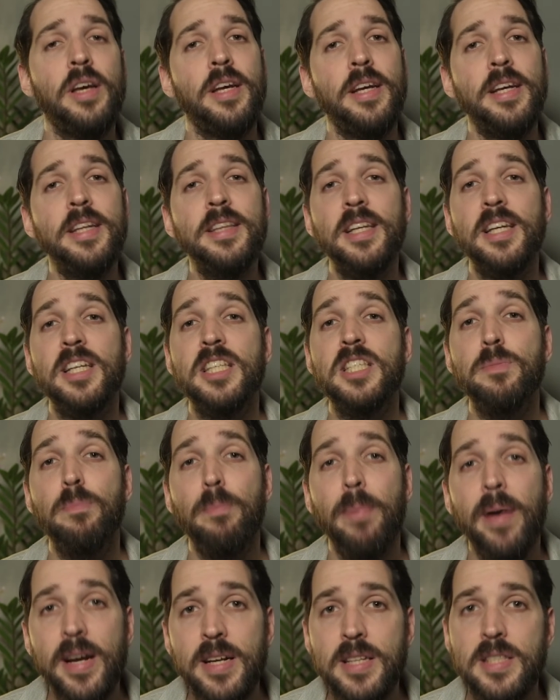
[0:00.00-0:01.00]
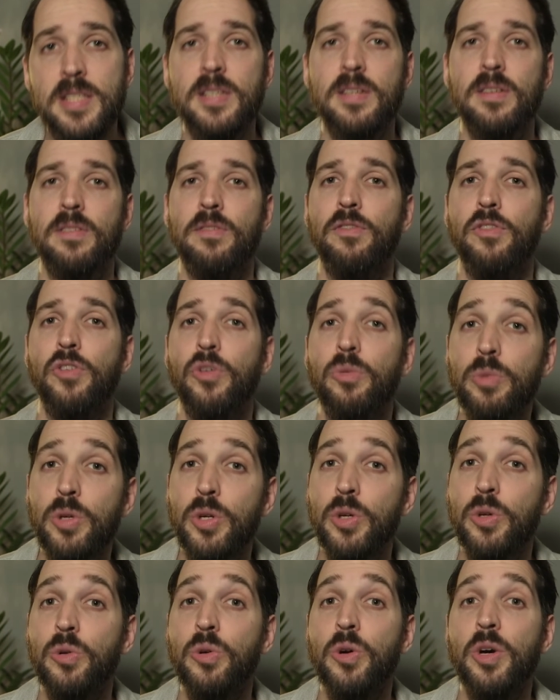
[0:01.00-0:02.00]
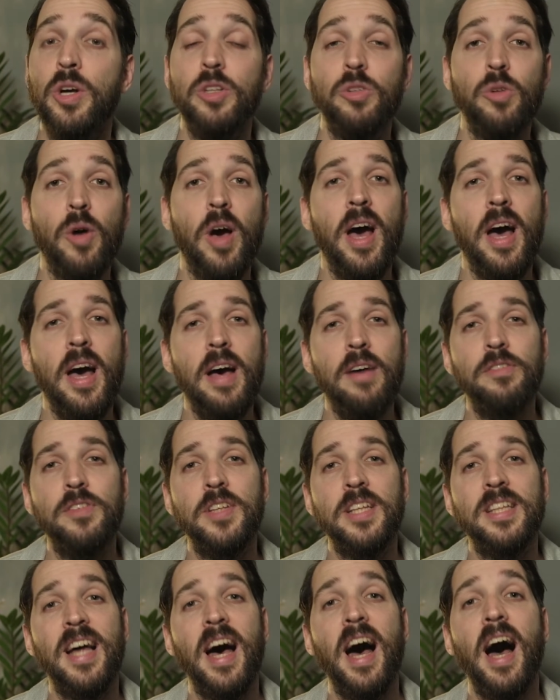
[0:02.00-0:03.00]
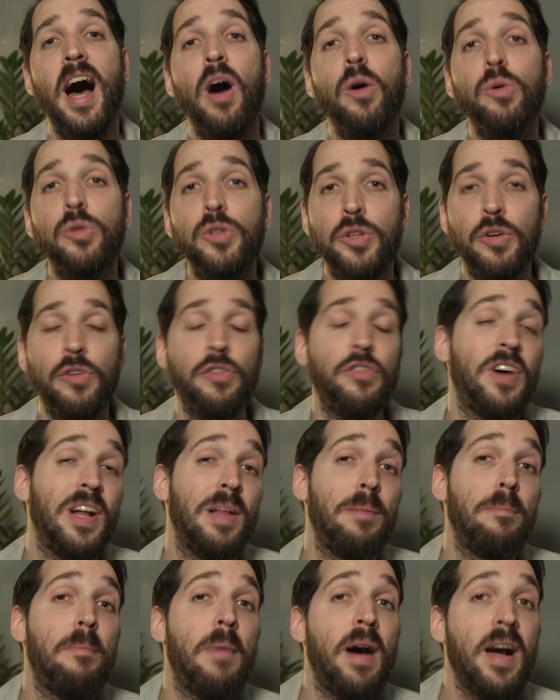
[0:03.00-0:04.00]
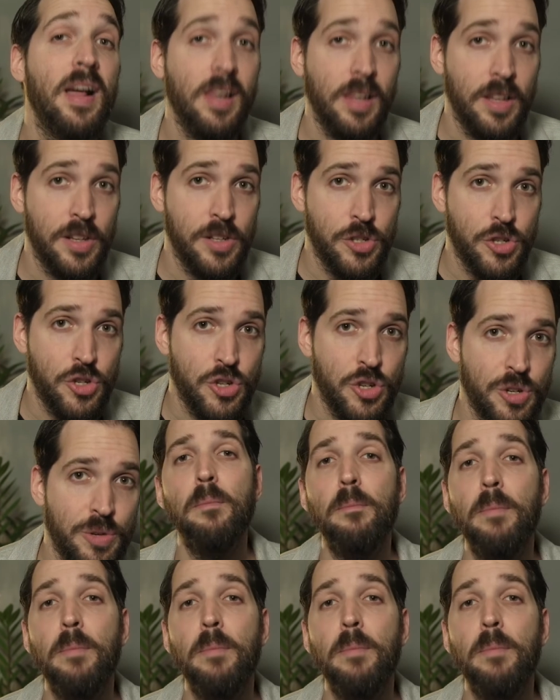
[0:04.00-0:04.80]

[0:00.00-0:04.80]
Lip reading: It expects from you to have that audiophile mileage.